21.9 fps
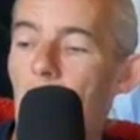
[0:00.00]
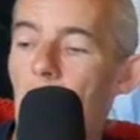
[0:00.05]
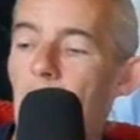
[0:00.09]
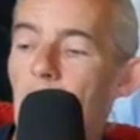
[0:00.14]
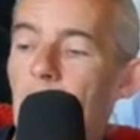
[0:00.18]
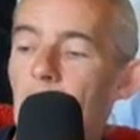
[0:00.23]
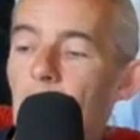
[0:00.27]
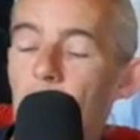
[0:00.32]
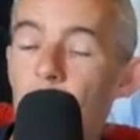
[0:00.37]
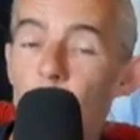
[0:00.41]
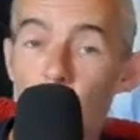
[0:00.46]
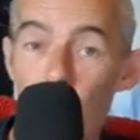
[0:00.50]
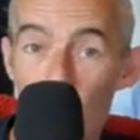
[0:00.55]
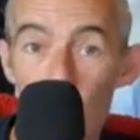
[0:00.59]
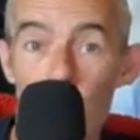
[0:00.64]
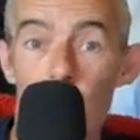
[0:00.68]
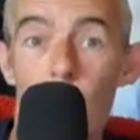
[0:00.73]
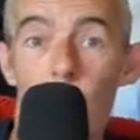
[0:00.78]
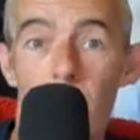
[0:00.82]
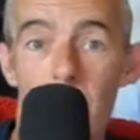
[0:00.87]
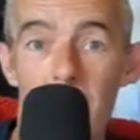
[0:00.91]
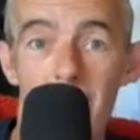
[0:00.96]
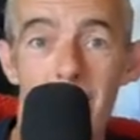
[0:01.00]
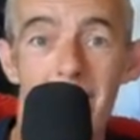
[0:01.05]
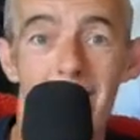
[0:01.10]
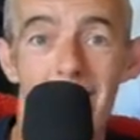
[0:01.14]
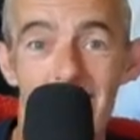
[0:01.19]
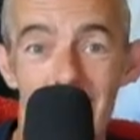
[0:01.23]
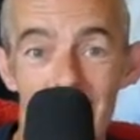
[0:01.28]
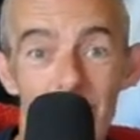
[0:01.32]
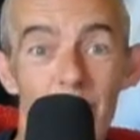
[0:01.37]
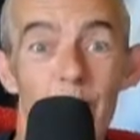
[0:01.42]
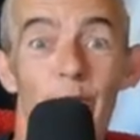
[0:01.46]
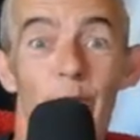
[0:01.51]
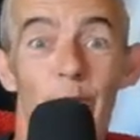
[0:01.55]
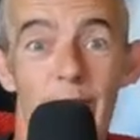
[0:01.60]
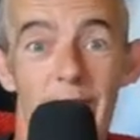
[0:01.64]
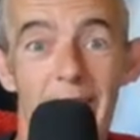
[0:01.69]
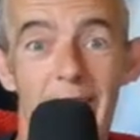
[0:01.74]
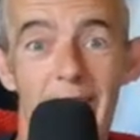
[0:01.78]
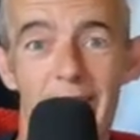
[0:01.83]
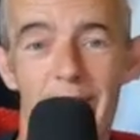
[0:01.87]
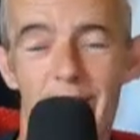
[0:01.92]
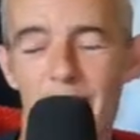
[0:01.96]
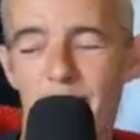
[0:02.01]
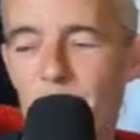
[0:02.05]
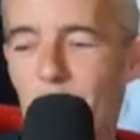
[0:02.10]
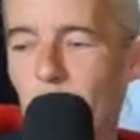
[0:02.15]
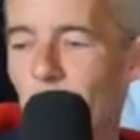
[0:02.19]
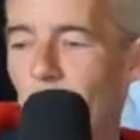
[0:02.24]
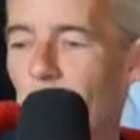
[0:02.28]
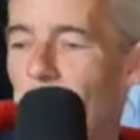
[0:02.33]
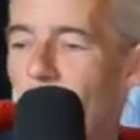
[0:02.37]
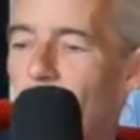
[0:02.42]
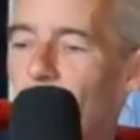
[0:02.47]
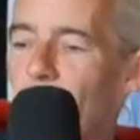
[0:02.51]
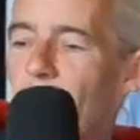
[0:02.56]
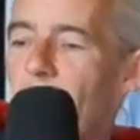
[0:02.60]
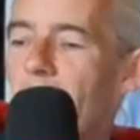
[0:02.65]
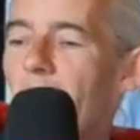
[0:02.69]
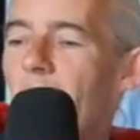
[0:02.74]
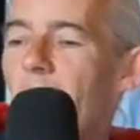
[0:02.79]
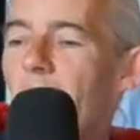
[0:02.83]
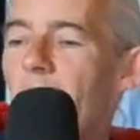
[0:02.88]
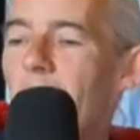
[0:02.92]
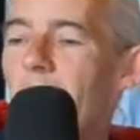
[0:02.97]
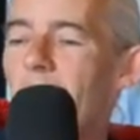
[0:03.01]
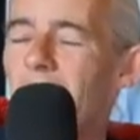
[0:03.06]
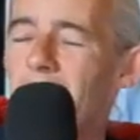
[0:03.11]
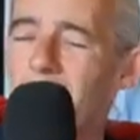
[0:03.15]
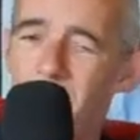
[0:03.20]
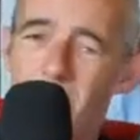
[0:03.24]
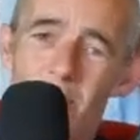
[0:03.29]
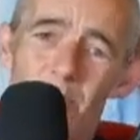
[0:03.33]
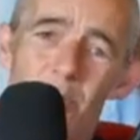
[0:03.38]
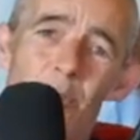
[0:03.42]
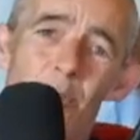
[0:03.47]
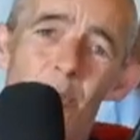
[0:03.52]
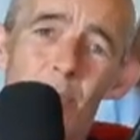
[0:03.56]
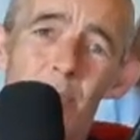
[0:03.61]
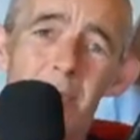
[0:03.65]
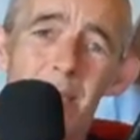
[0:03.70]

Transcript: and you know a thing or two, let me know,